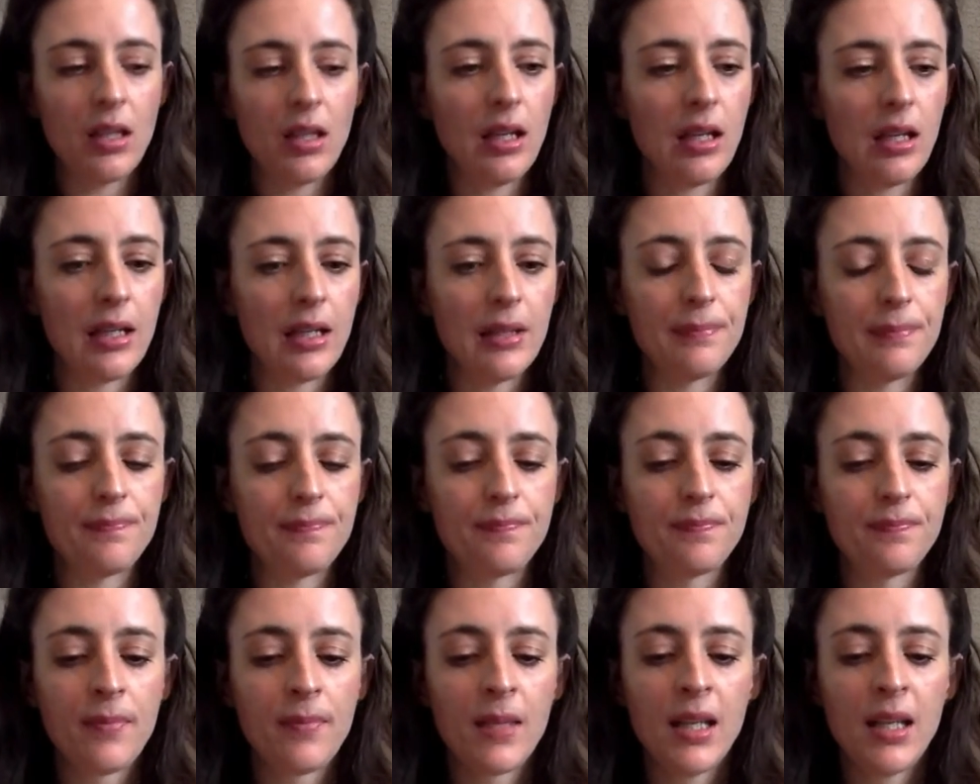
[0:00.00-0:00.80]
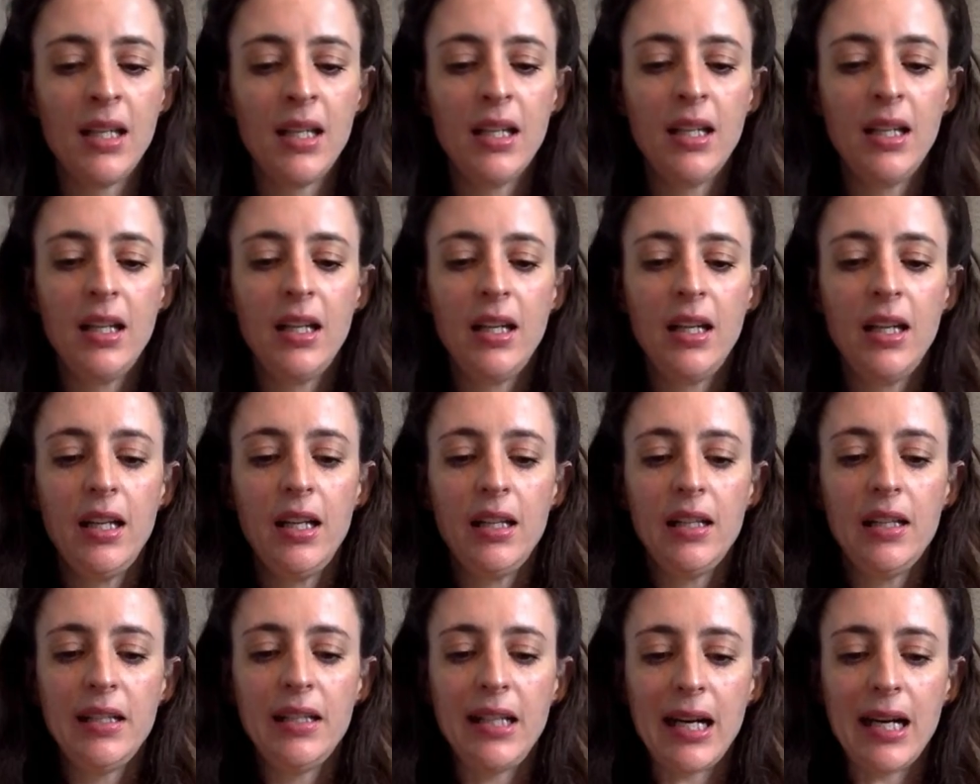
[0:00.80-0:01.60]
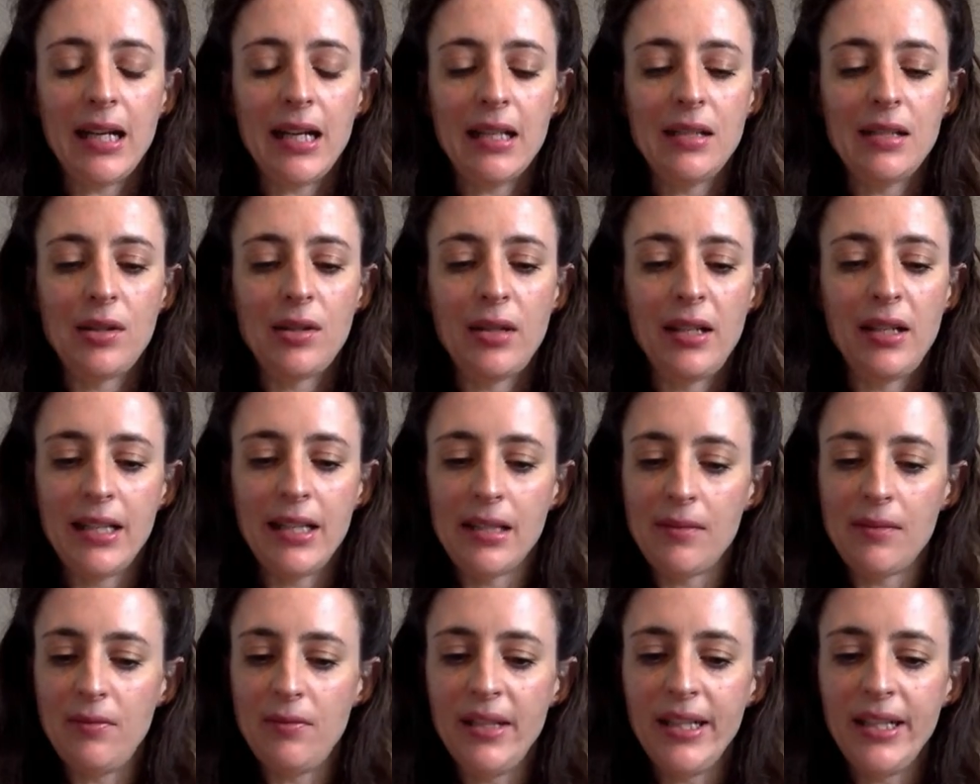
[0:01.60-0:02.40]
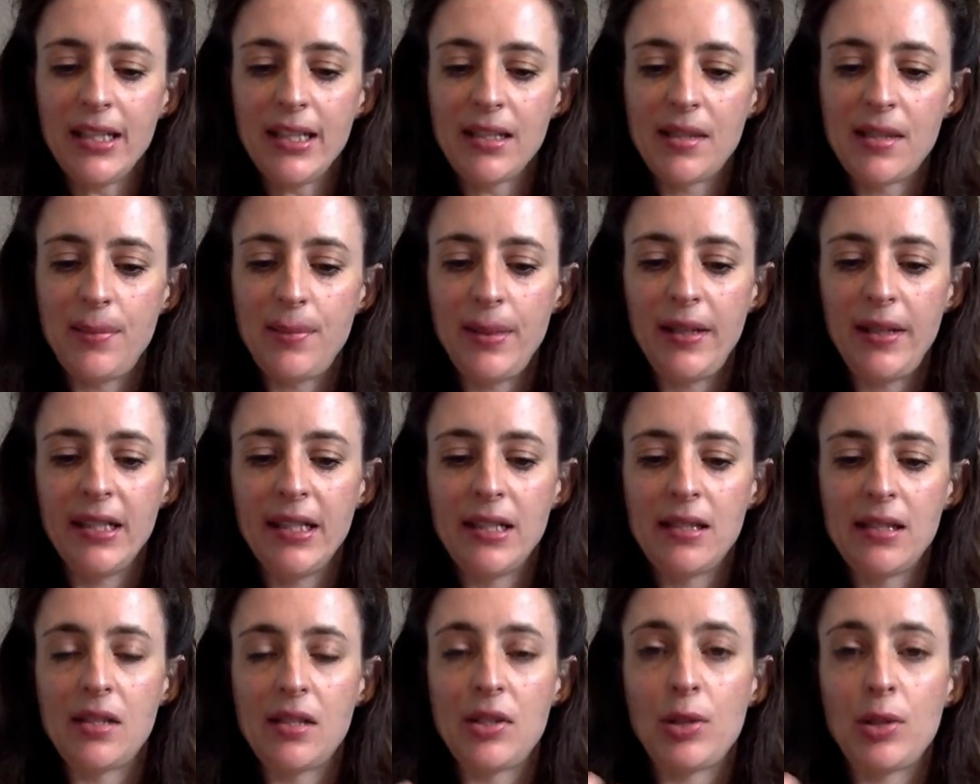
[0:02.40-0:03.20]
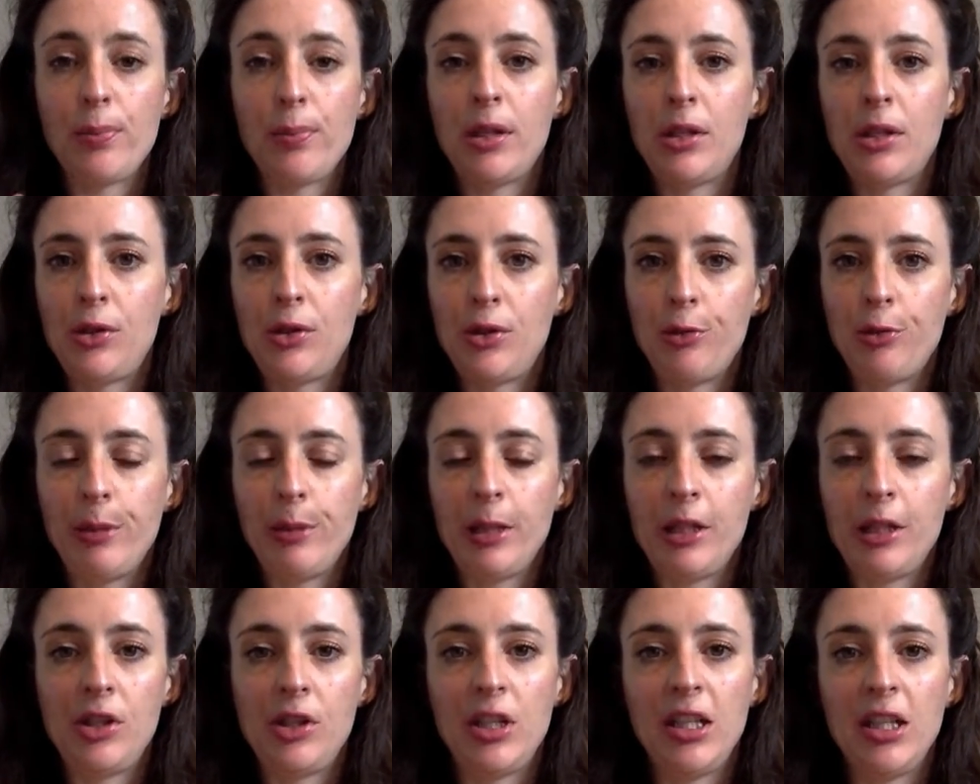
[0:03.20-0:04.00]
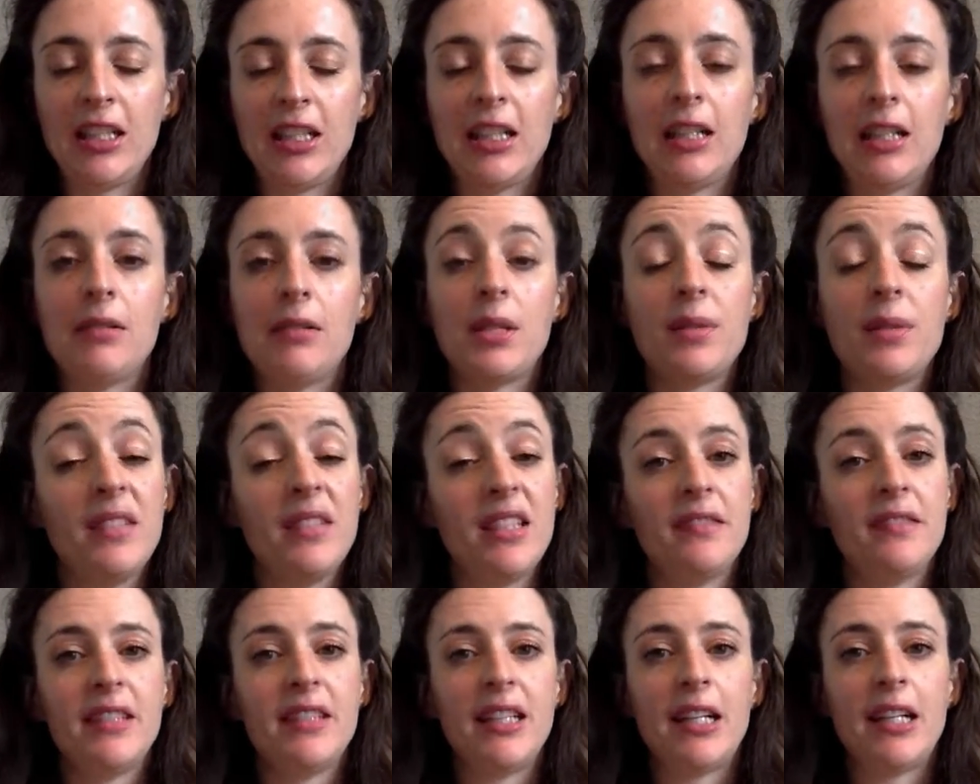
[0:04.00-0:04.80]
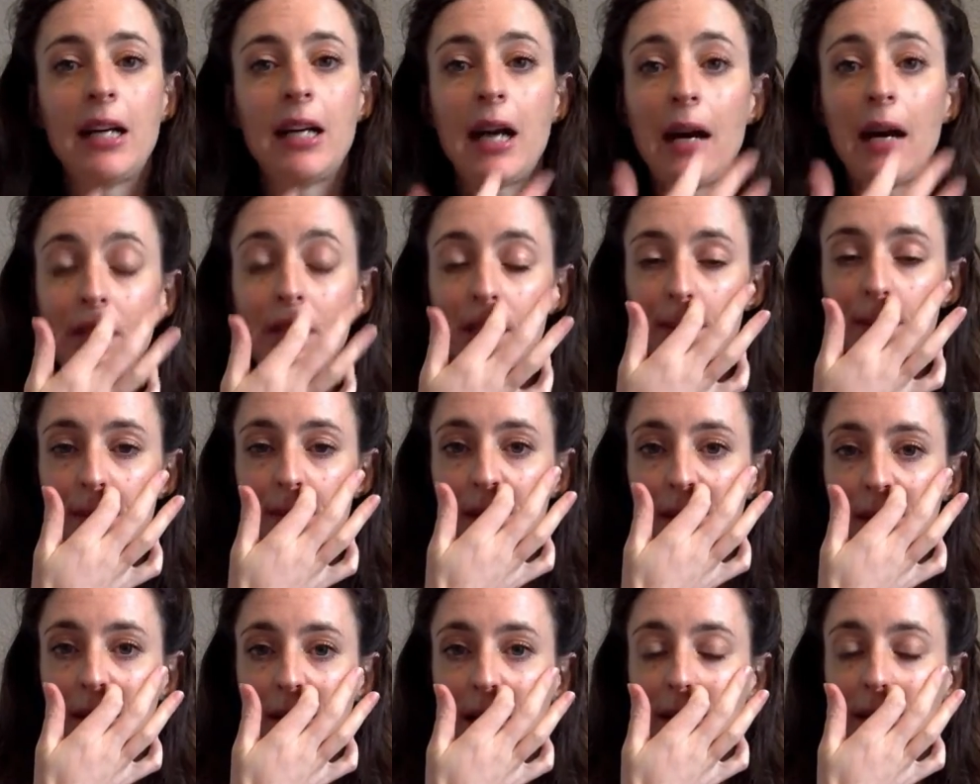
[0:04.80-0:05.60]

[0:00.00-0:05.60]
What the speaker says: And so I re-experienced this emotional purging, and it was very, very uncomfortable.